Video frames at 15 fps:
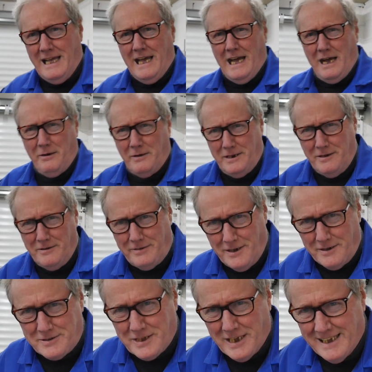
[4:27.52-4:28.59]
How are we doing,
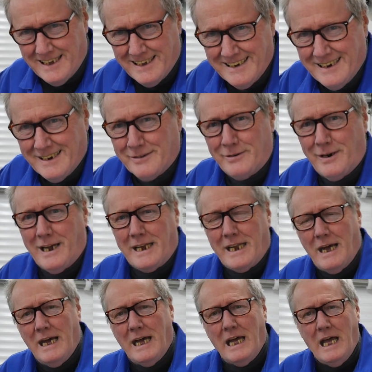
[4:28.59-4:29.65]
folks? Right,
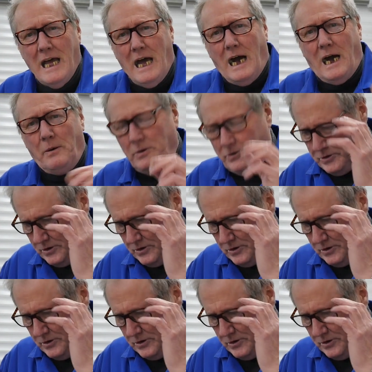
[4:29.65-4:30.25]
I was